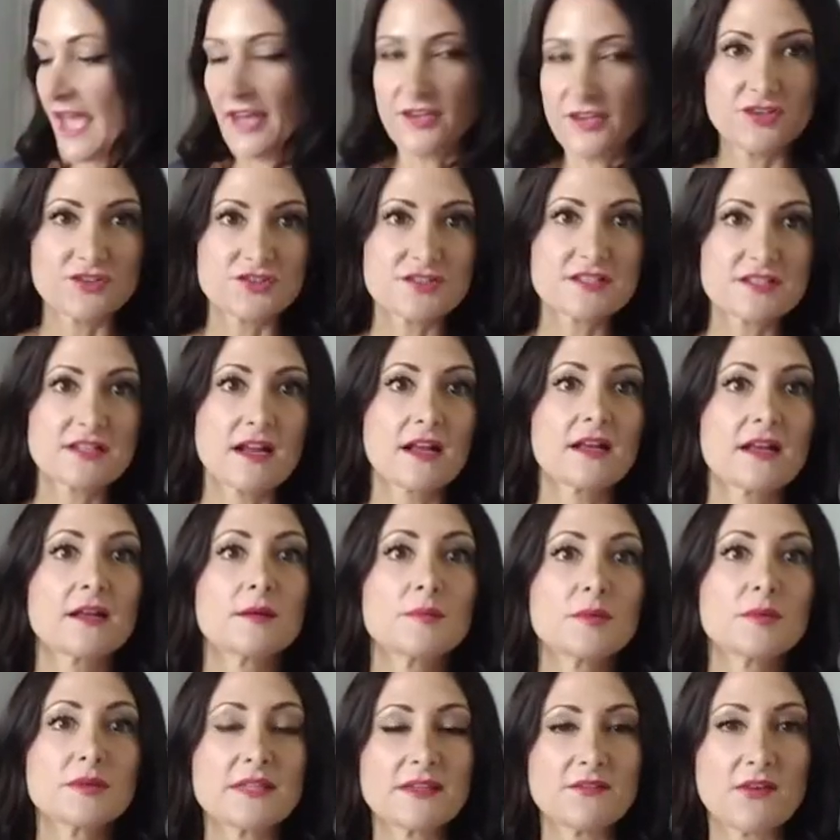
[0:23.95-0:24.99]
And you're just not
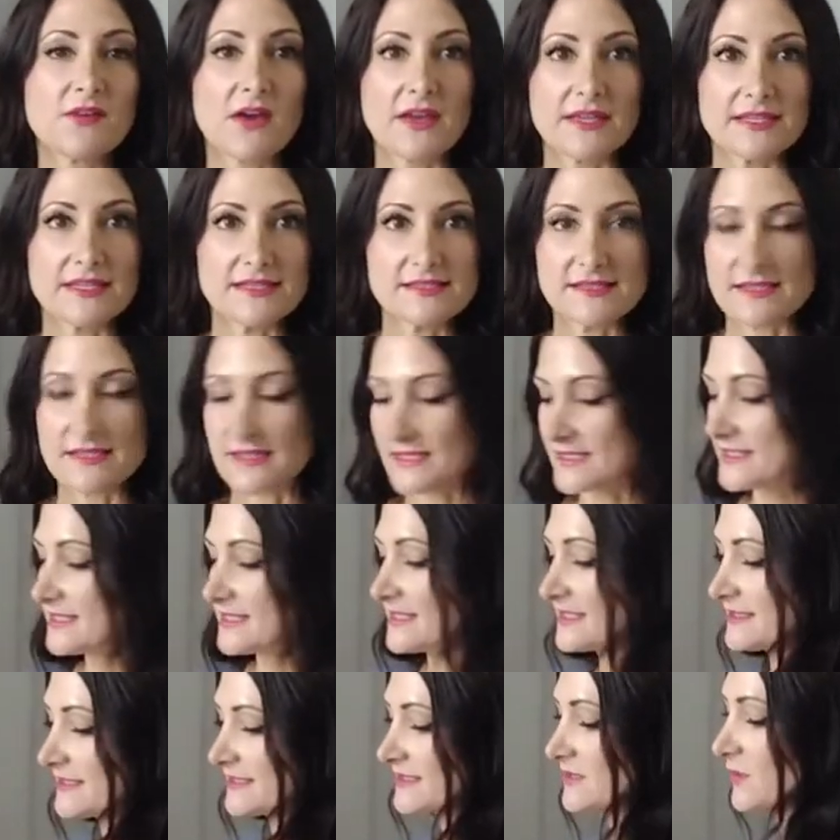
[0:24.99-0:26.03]
going to believe how easy this
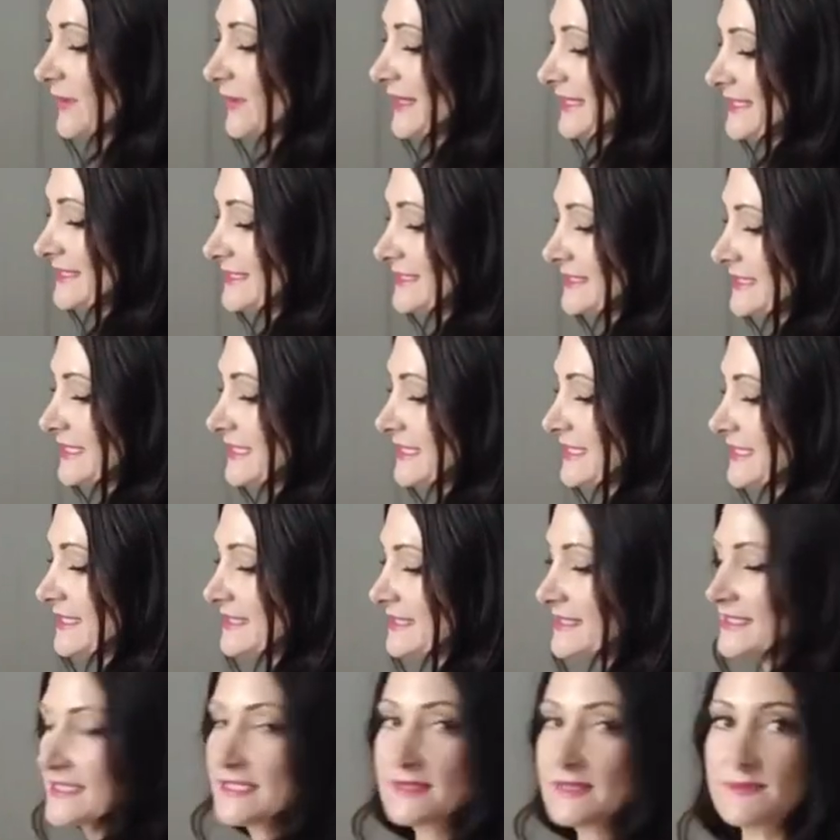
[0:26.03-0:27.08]
is. So in
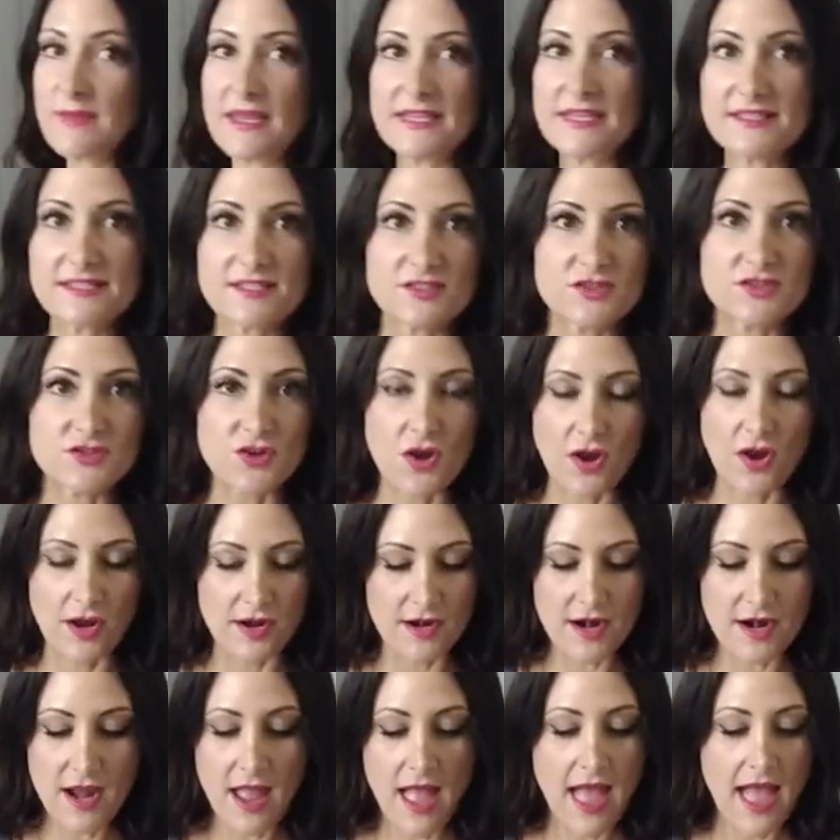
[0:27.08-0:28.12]
this mason
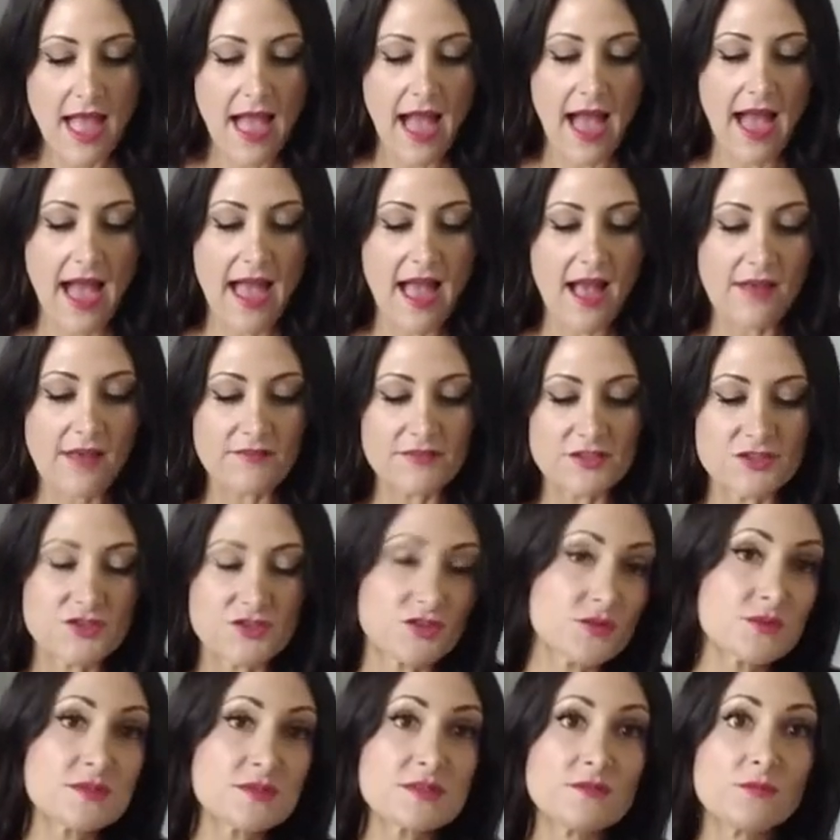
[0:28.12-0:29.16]
jar, I have the
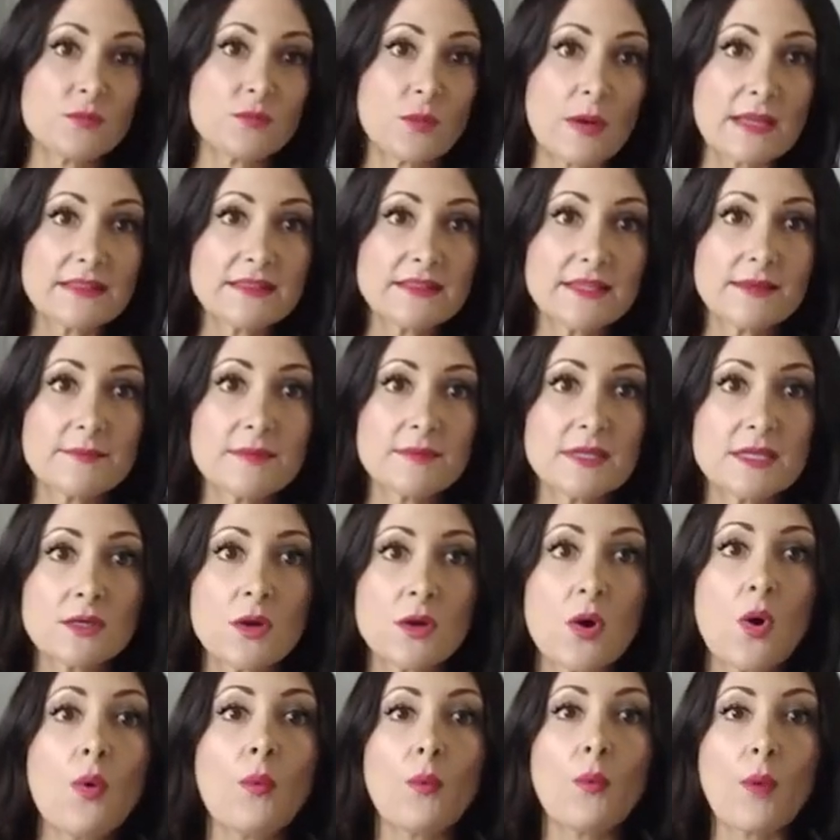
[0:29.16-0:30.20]
juice of one
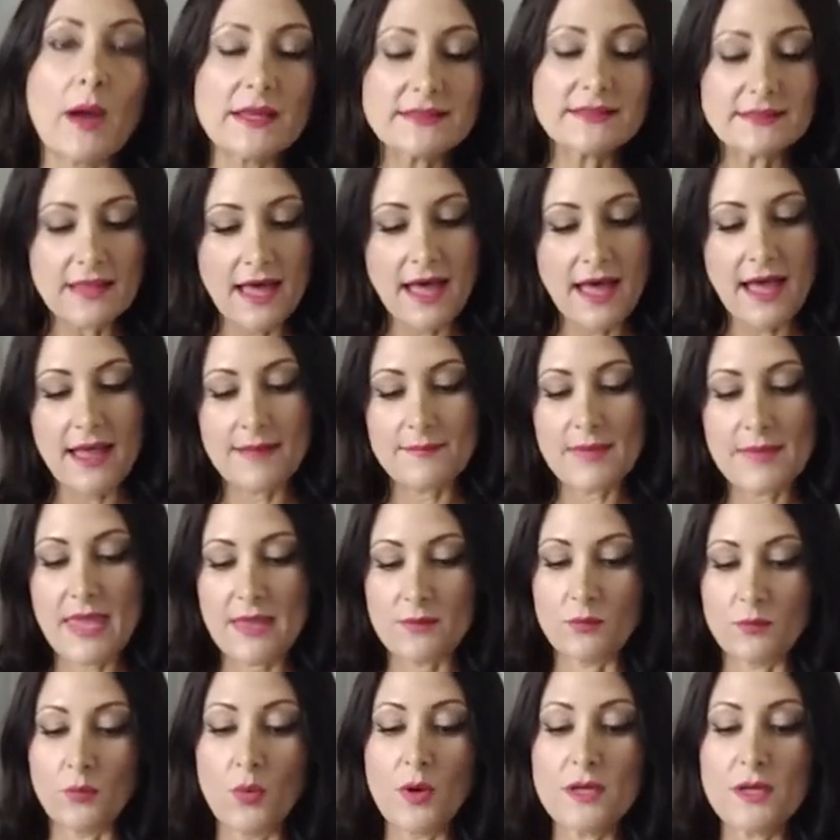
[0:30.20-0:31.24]
lemon, one lime,
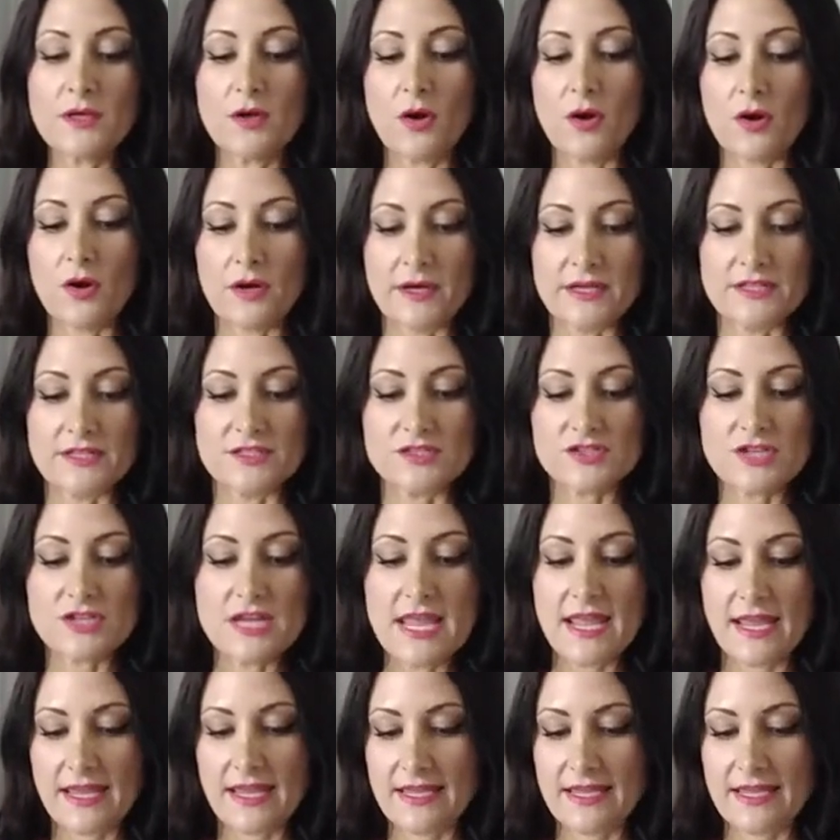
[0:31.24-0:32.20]
and one orange.